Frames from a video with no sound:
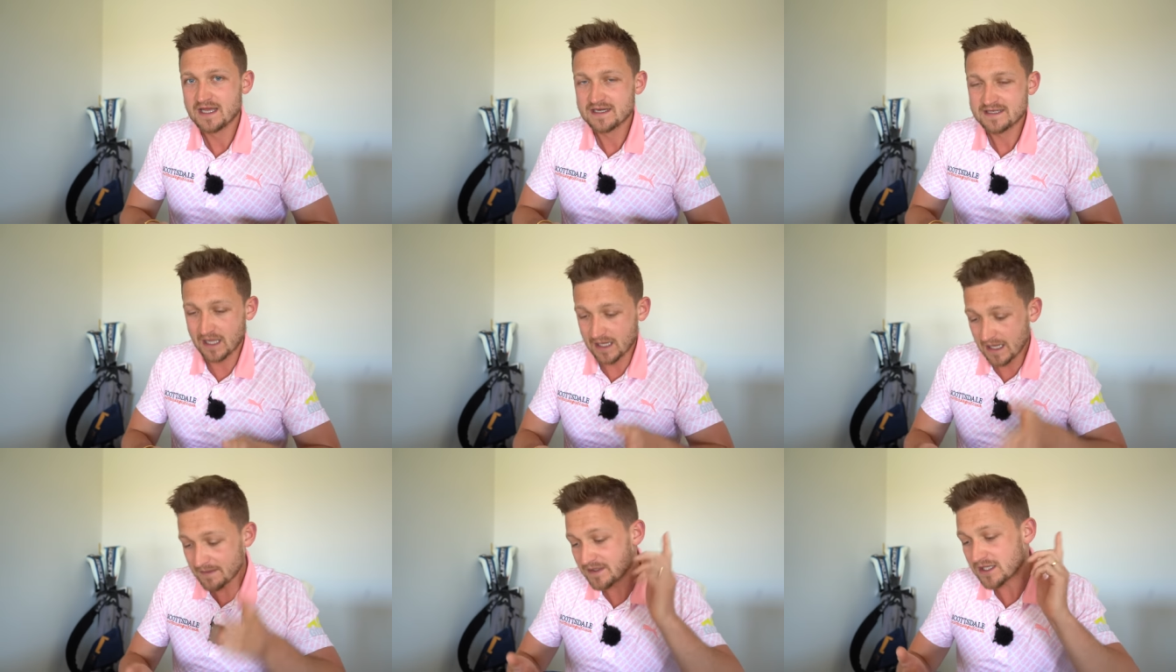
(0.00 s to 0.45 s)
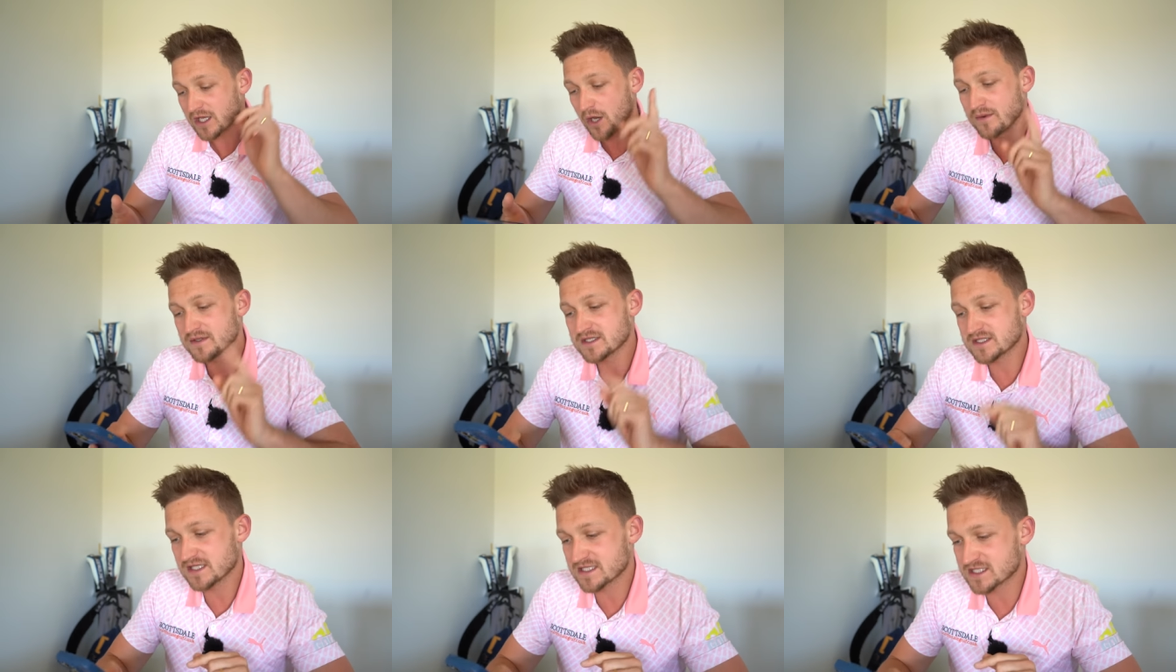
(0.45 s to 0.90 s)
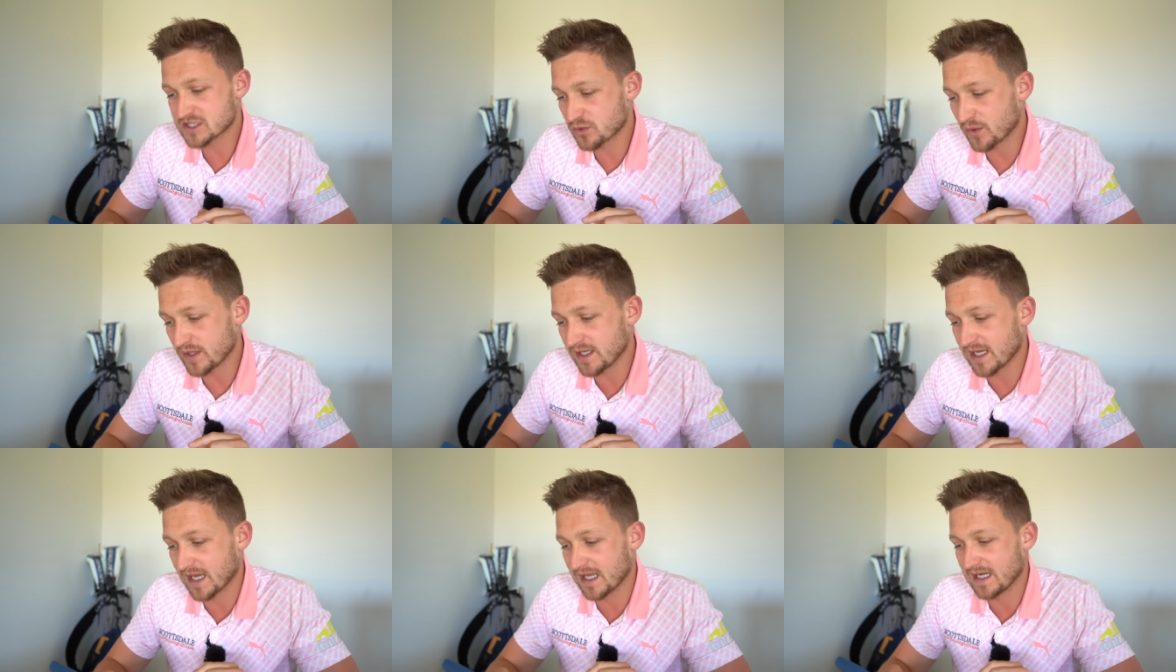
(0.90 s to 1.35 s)
Now let me go into this
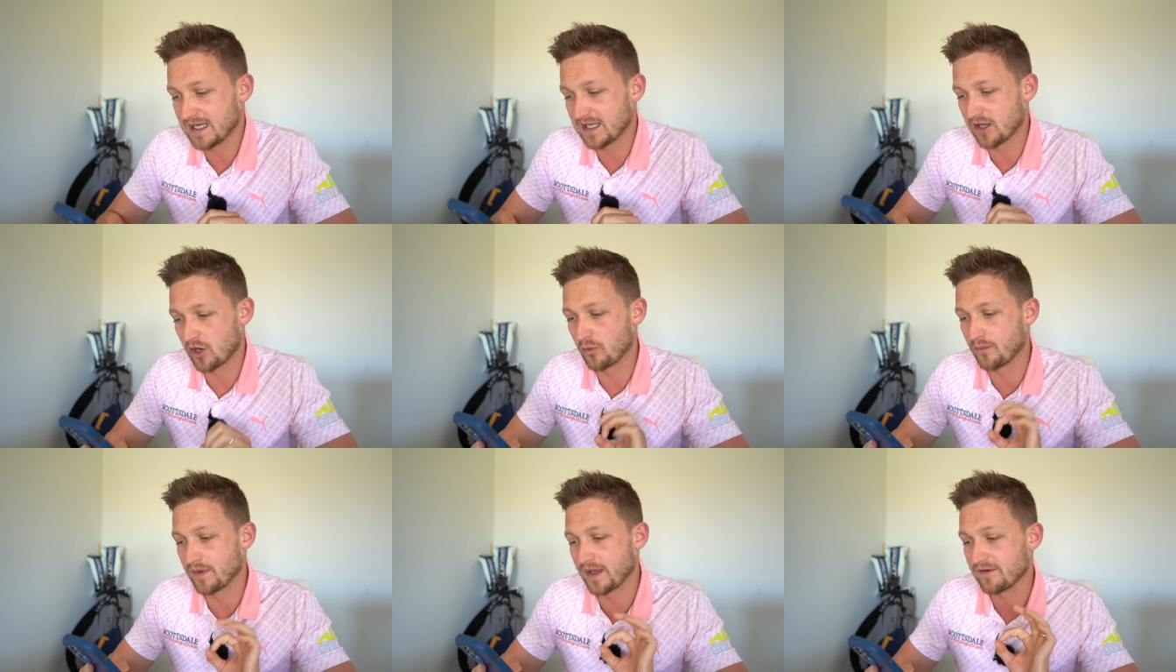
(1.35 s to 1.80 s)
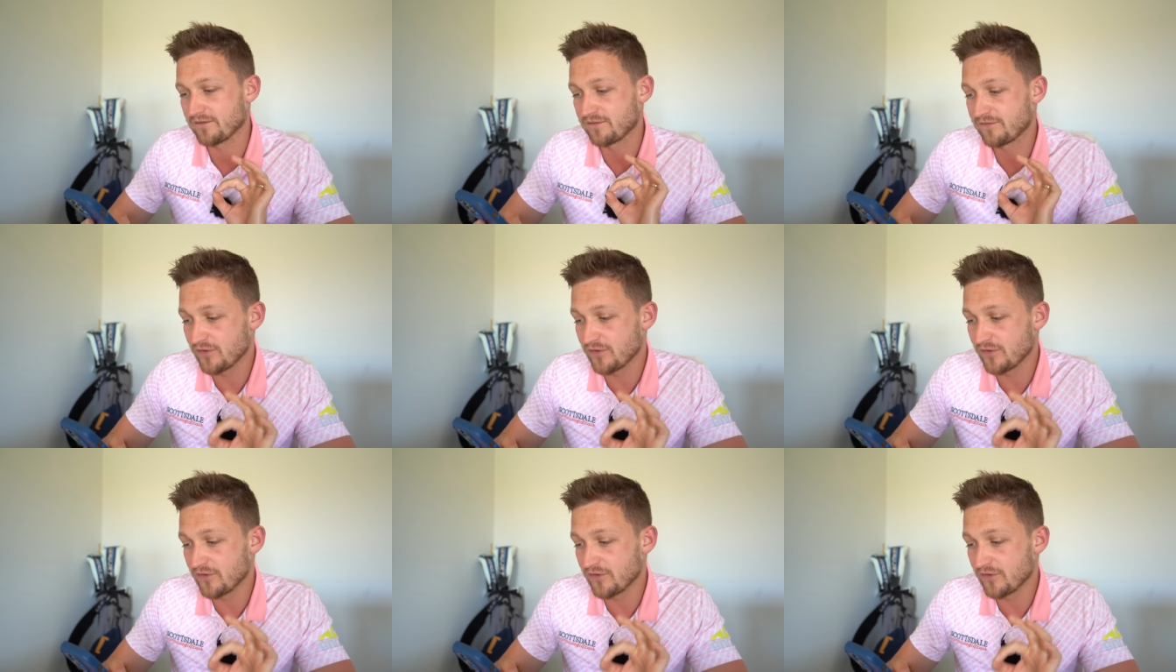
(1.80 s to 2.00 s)
tweet a little bit